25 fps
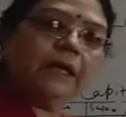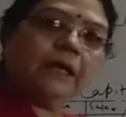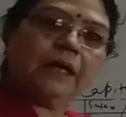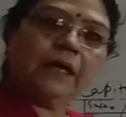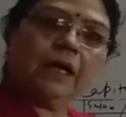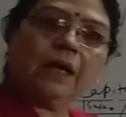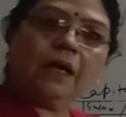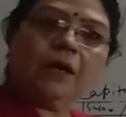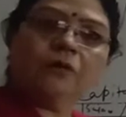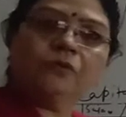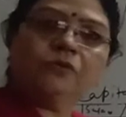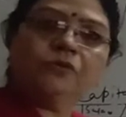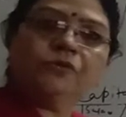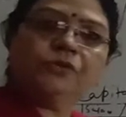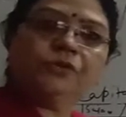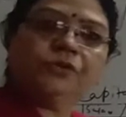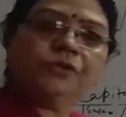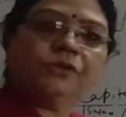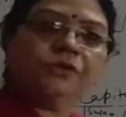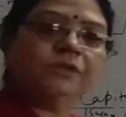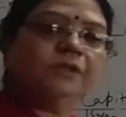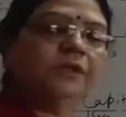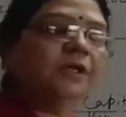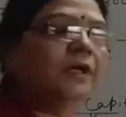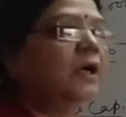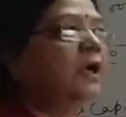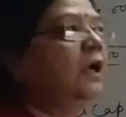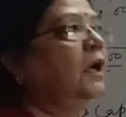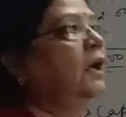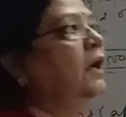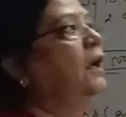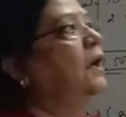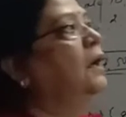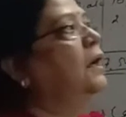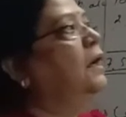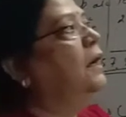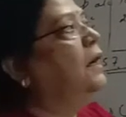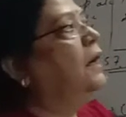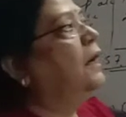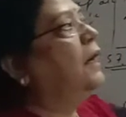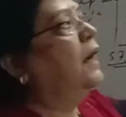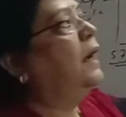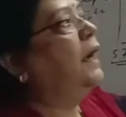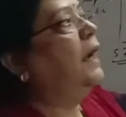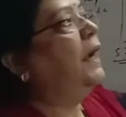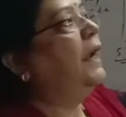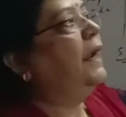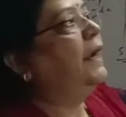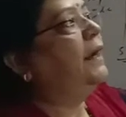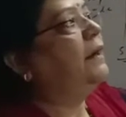account
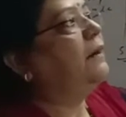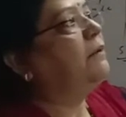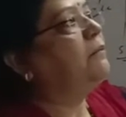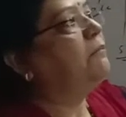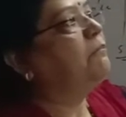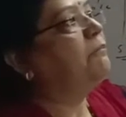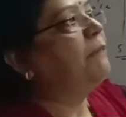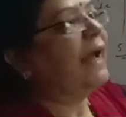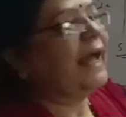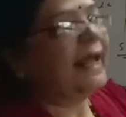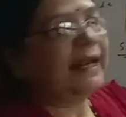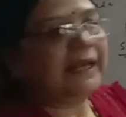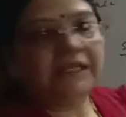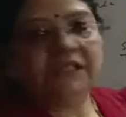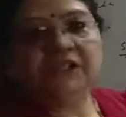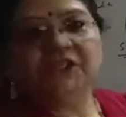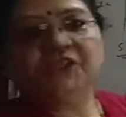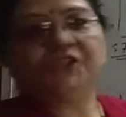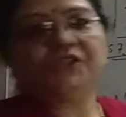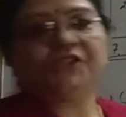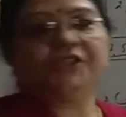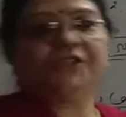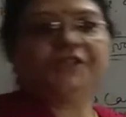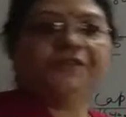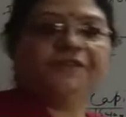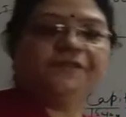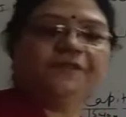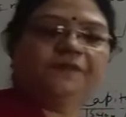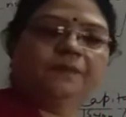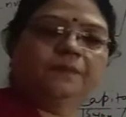and balance sheet.